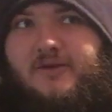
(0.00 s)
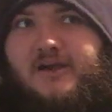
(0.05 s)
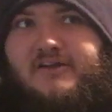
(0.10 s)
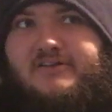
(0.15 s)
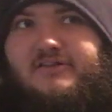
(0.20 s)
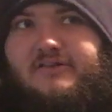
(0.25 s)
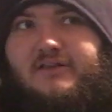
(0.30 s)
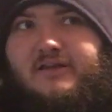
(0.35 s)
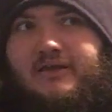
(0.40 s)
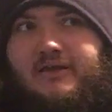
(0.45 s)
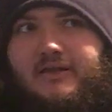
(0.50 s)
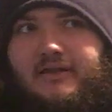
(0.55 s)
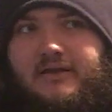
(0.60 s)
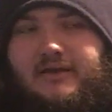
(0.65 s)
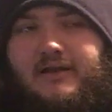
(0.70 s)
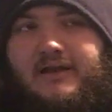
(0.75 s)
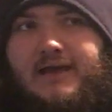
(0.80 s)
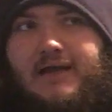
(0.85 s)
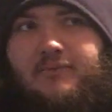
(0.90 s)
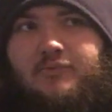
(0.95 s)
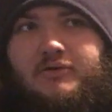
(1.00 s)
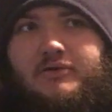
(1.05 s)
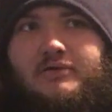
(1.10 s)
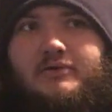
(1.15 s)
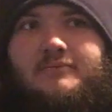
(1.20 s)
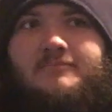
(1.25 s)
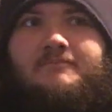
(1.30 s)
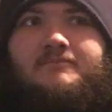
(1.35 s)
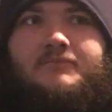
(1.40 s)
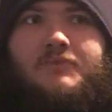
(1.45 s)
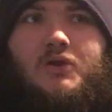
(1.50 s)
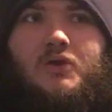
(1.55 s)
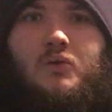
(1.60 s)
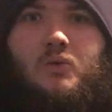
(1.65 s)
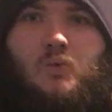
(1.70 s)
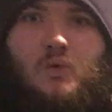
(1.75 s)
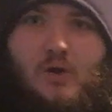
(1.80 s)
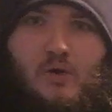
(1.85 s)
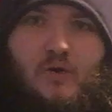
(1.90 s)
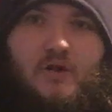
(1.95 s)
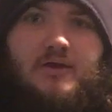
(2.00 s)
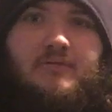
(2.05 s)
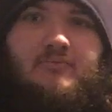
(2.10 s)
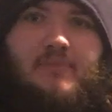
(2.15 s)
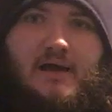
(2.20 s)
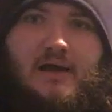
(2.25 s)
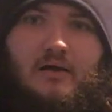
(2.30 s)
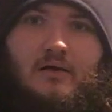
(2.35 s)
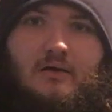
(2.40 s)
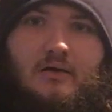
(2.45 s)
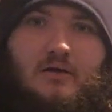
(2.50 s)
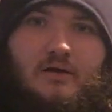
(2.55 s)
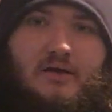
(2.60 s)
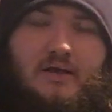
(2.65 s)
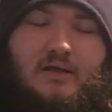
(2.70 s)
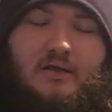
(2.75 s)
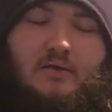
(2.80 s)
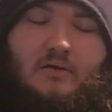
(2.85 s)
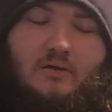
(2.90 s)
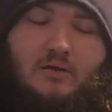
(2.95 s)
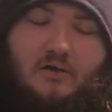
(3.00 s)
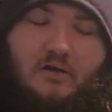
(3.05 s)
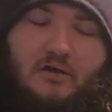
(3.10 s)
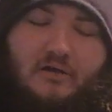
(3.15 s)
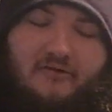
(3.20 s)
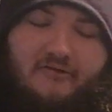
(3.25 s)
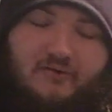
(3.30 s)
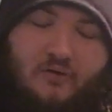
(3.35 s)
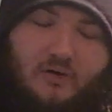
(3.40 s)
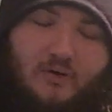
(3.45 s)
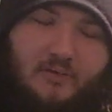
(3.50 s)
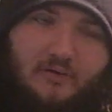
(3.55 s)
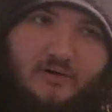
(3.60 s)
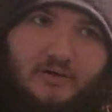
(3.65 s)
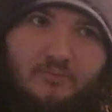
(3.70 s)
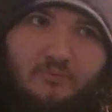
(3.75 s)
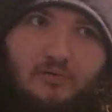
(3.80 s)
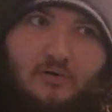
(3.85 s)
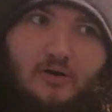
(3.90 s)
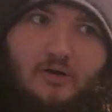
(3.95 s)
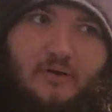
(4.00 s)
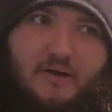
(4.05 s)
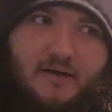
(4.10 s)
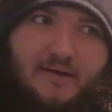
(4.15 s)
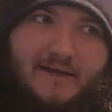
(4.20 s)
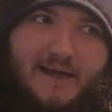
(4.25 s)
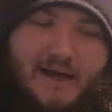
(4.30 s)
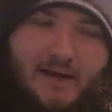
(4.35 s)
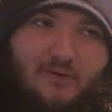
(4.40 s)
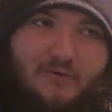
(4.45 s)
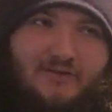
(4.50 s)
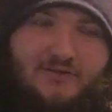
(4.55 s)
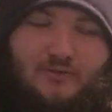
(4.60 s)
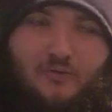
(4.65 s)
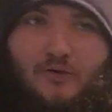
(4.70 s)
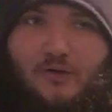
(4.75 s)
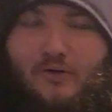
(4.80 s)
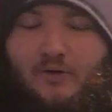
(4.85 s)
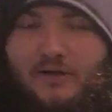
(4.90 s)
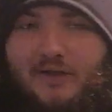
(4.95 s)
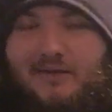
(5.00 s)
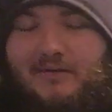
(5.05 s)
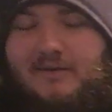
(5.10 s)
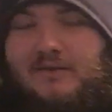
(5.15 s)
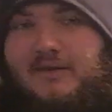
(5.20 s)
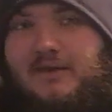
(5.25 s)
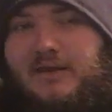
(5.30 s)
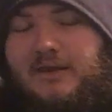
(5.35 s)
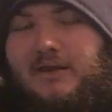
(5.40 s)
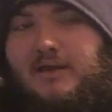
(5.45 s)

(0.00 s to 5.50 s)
match I think that could happen. Woken Matt Hardy, formerly Broken, now he's Woken,